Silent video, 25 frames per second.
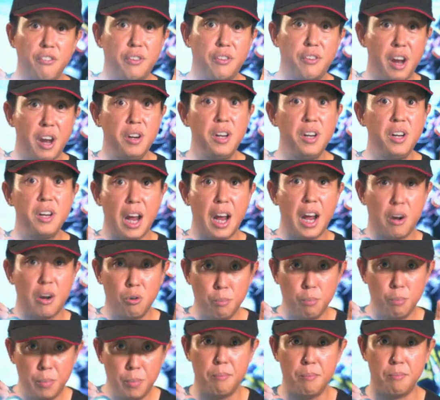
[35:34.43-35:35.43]
a very
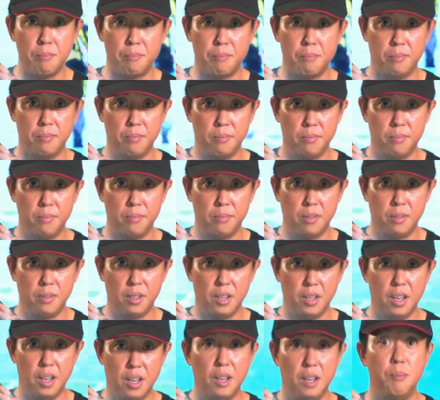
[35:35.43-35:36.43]
narrow beam,
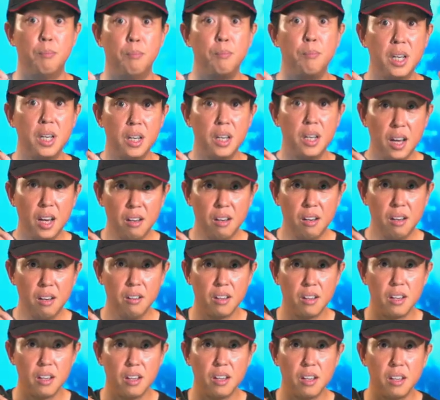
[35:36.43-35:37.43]

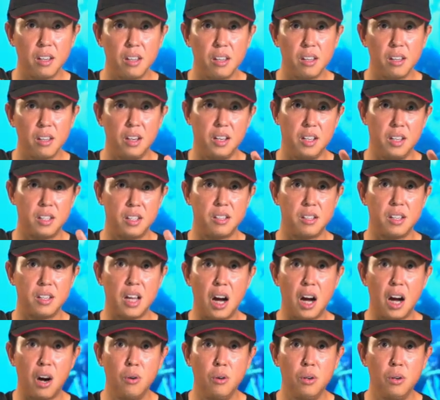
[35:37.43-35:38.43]
meaning it is
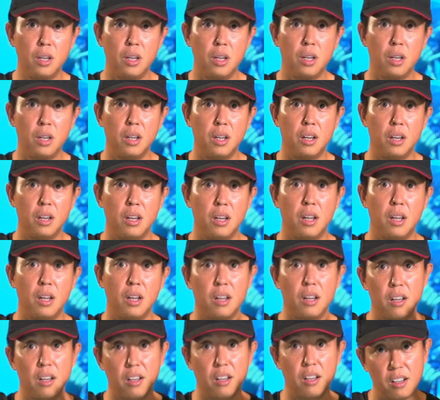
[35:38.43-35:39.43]
now
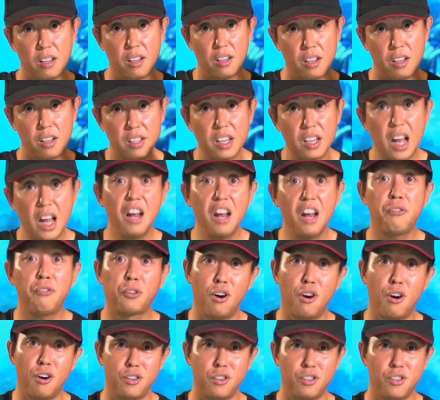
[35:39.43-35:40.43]
a
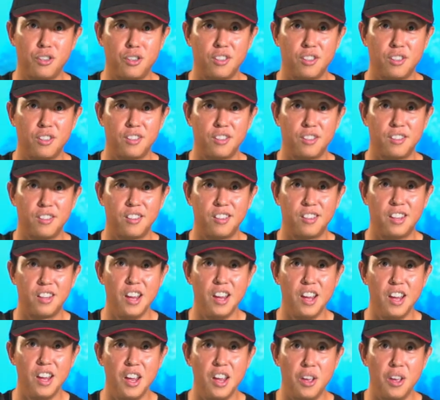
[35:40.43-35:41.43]
dive torch.
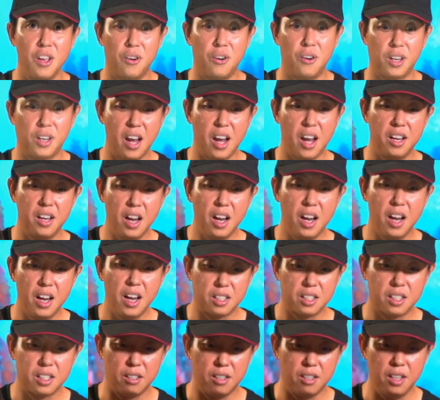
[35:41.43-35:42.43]
Okay, and
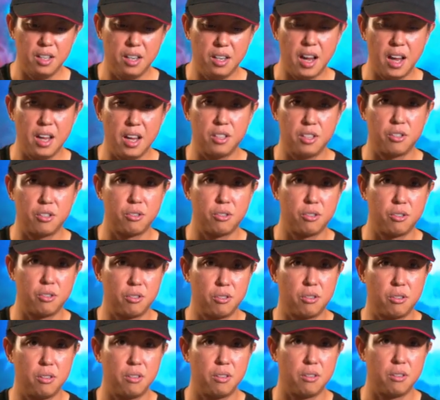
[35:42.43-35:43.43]
it has
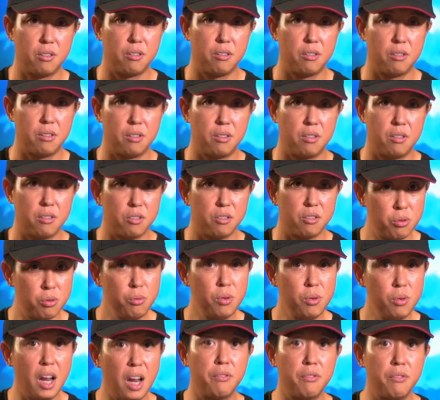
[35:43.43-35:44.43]

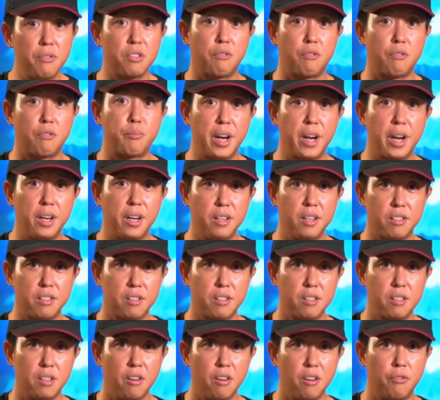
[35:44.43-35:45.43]
2 levels of
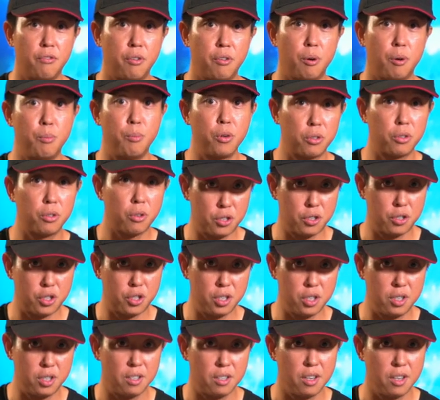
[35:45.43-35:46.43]
brightness. For both
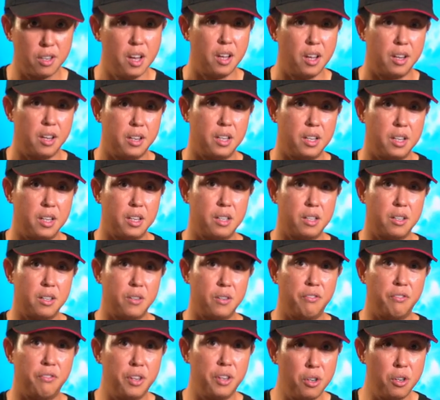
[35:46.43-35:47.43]
torches,
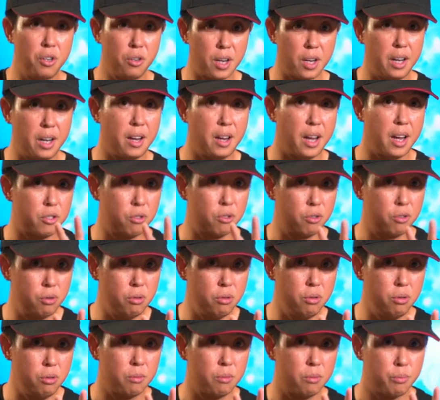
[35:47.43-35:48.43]
the video light has
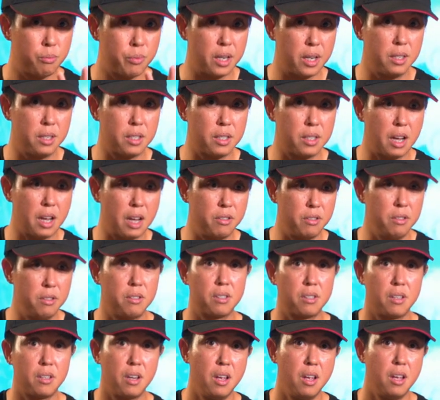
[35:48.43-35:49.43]
2 brightness
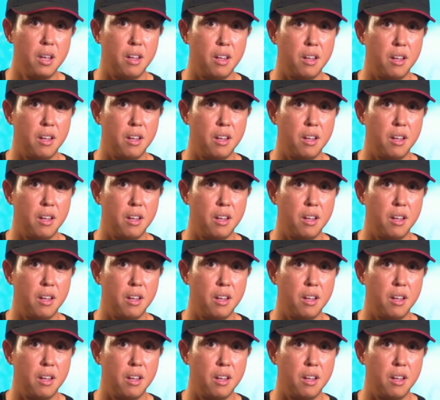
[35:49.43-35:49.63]
levels.